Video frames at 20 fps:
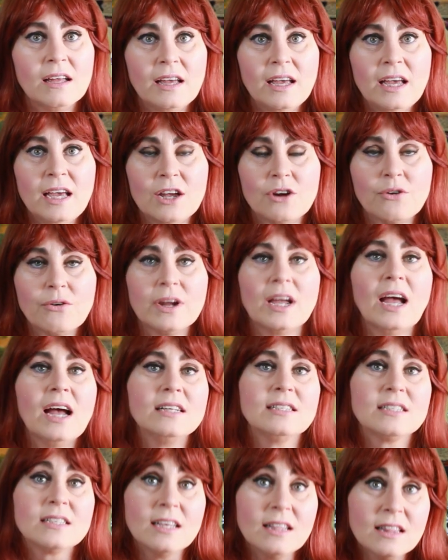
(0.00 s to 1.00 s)
he
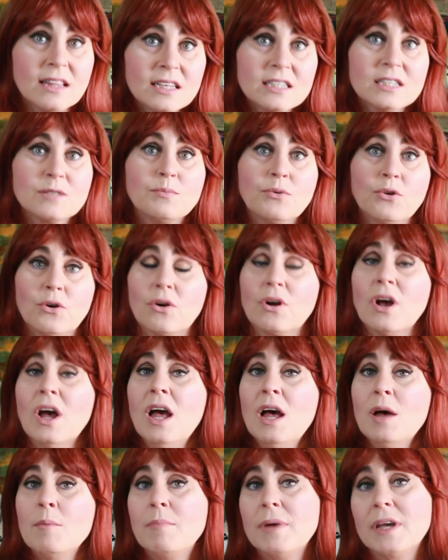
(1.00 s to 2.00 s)
creates in this book,
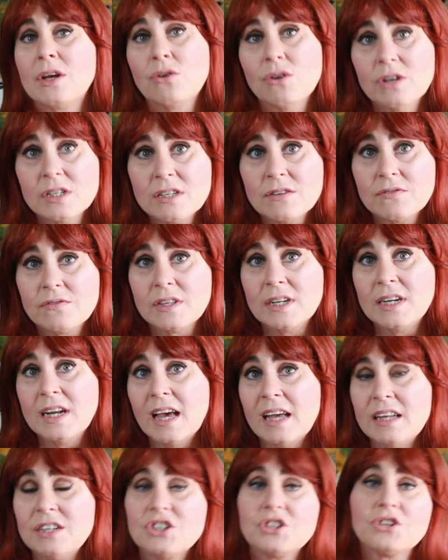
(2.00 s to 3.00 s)
because of the
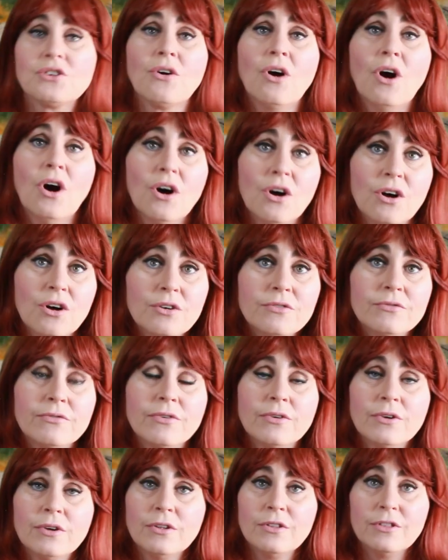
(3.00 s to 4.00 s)
nature
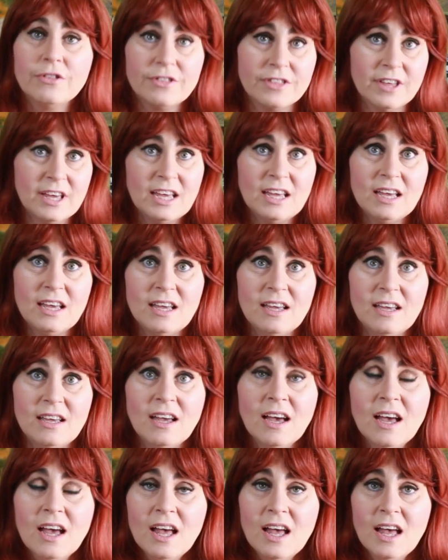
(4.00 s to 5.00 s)
of
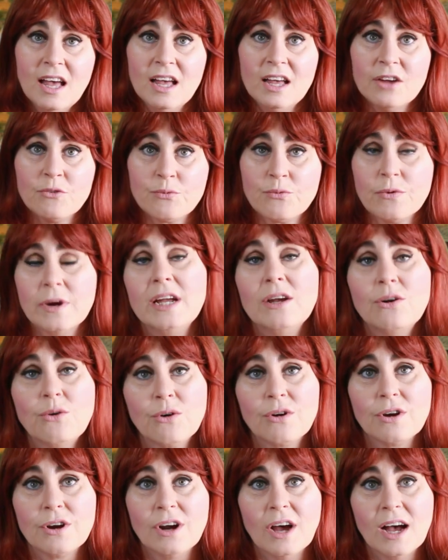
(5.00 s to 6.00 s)
the
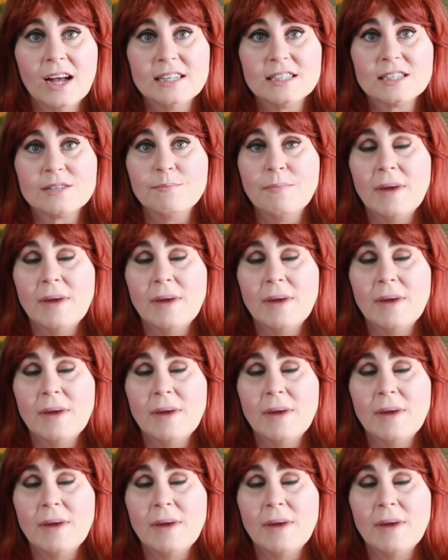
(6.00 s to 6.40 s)
reorganized